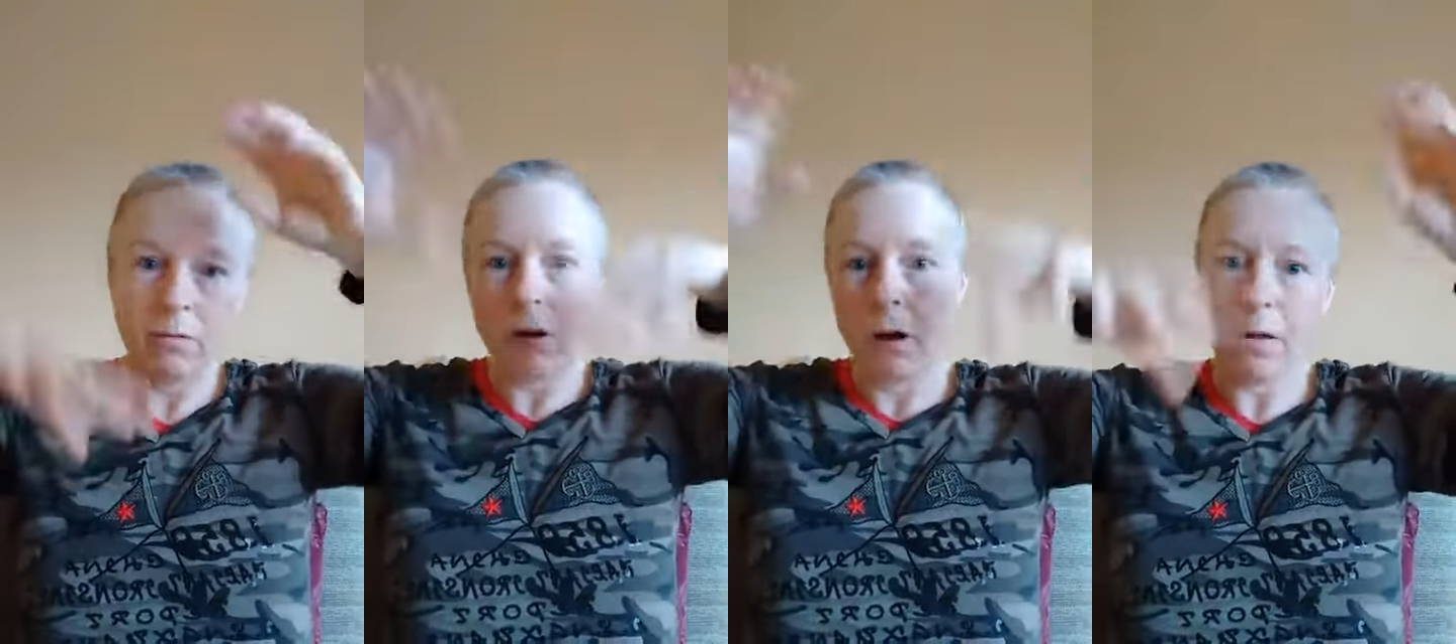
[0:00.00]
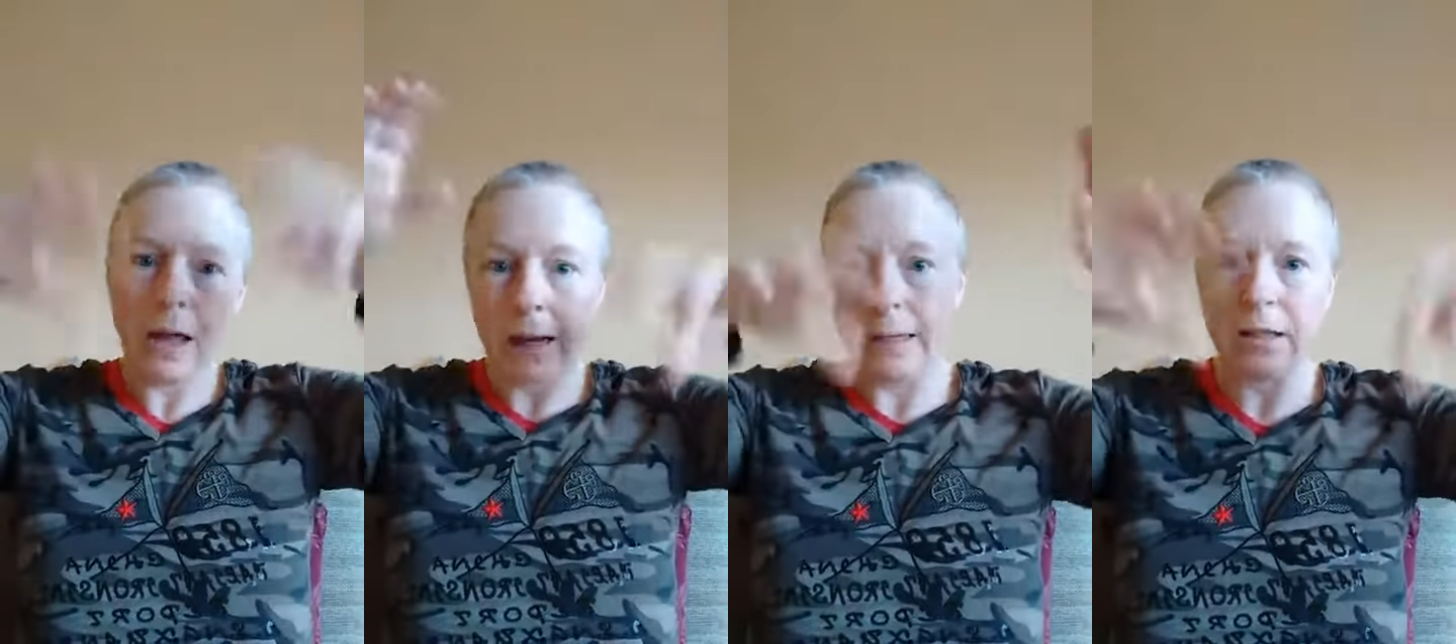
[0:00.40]
you know, the
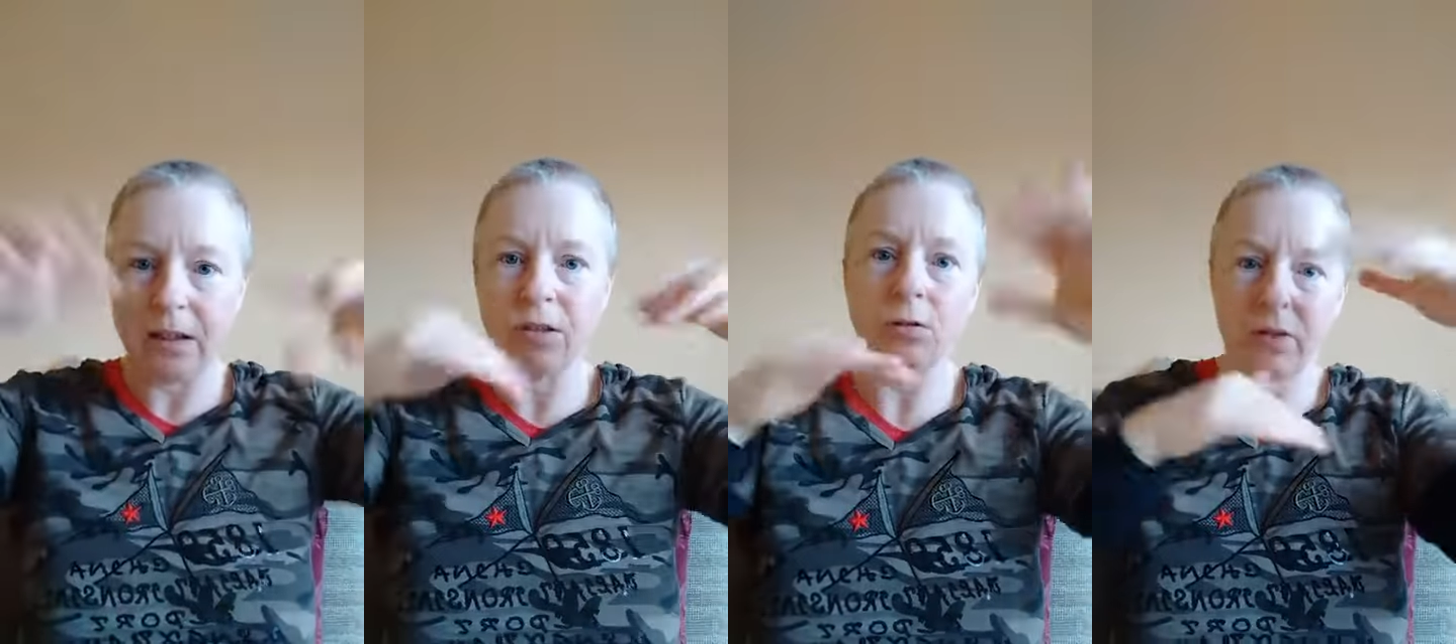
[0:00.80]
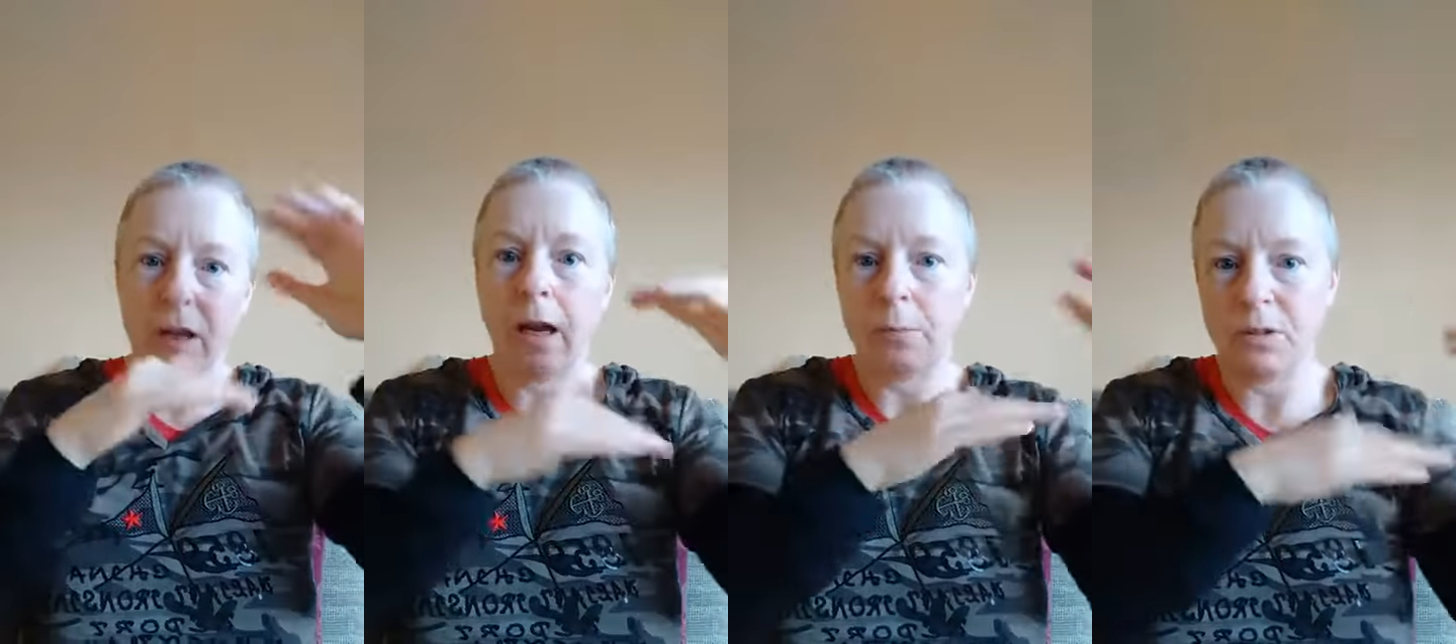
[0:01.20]
ugliness sort of
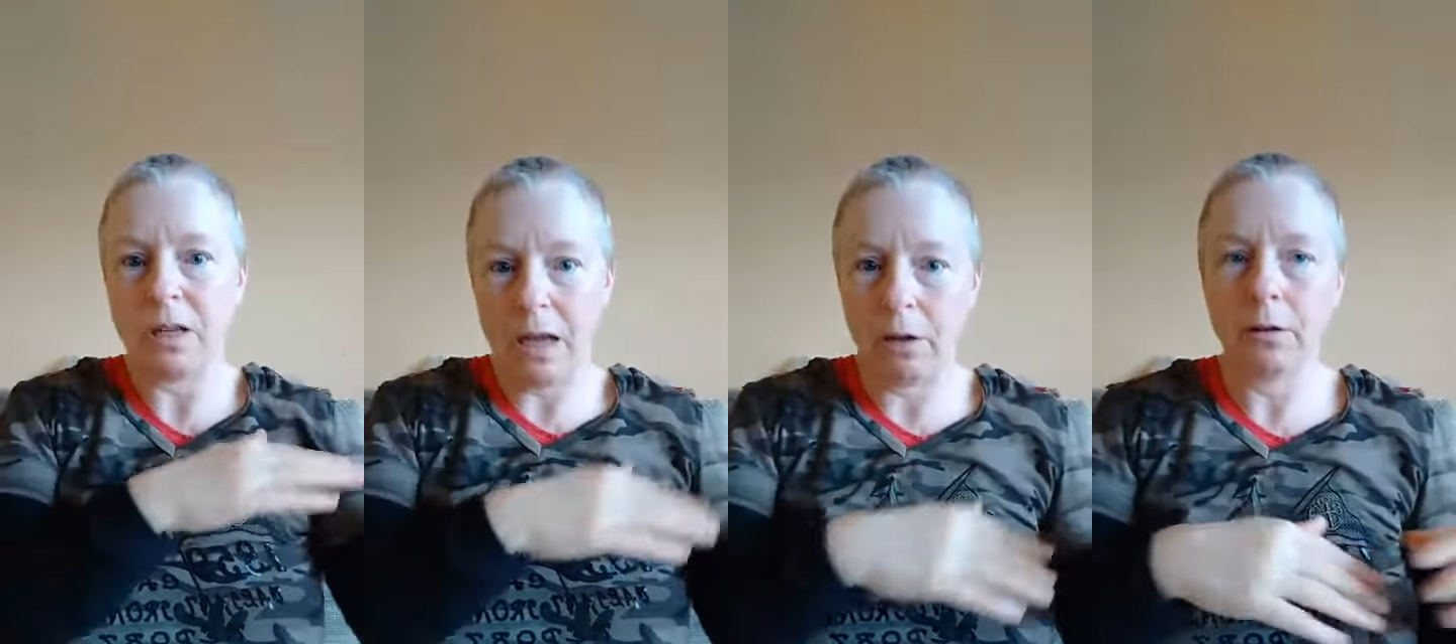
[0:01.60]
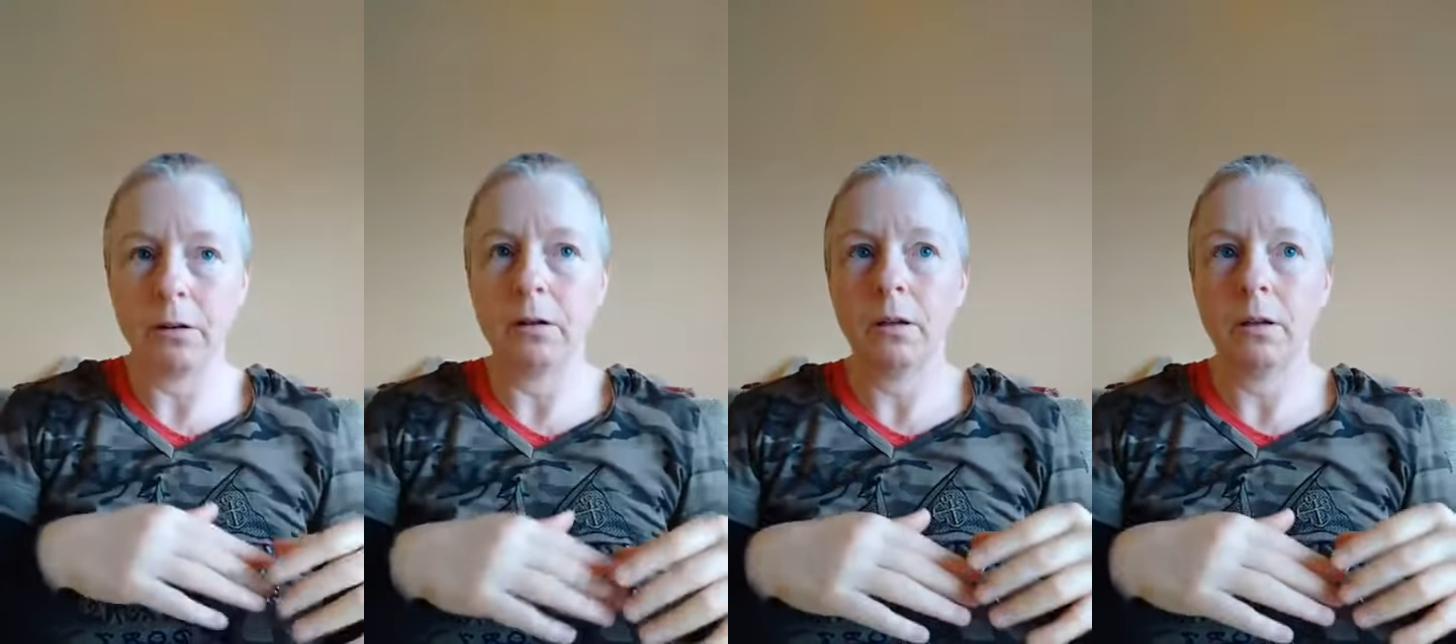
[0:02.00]
calms down.